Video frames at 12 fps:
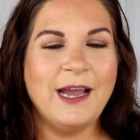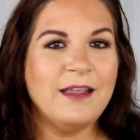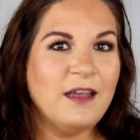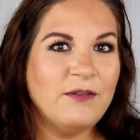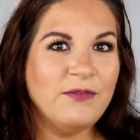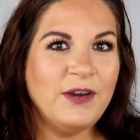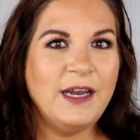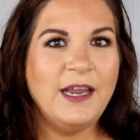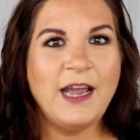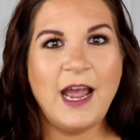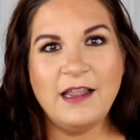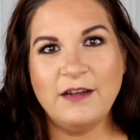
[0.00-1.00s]
I love
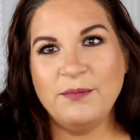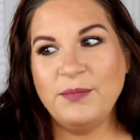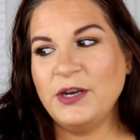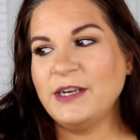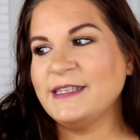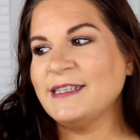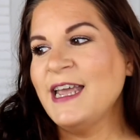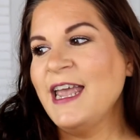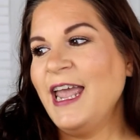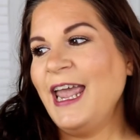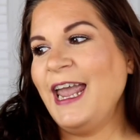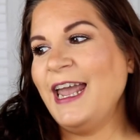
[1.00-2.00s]
reading, I love books,
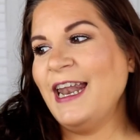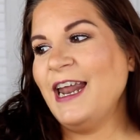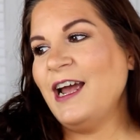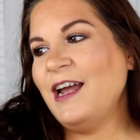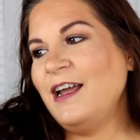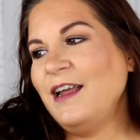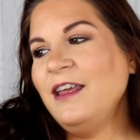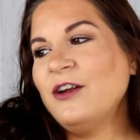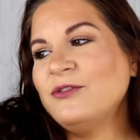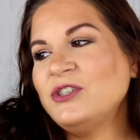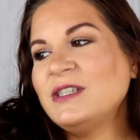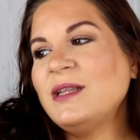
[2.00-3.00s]
and you
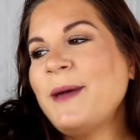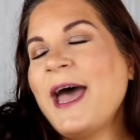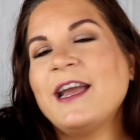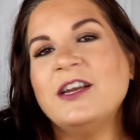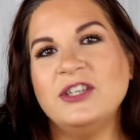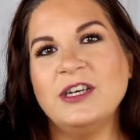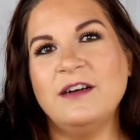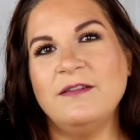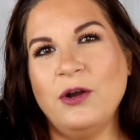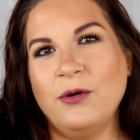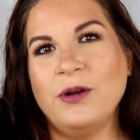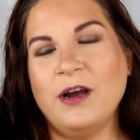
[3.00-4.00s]
know, just the packaging
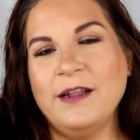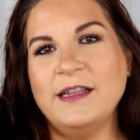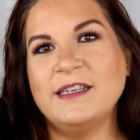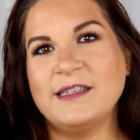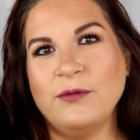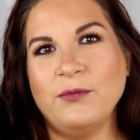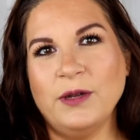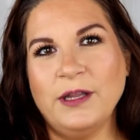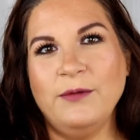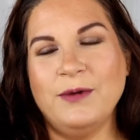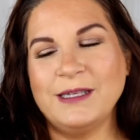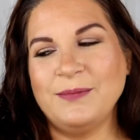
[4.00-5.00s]
alone on this
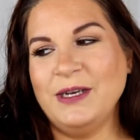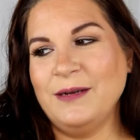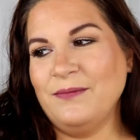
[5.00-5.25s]
really makes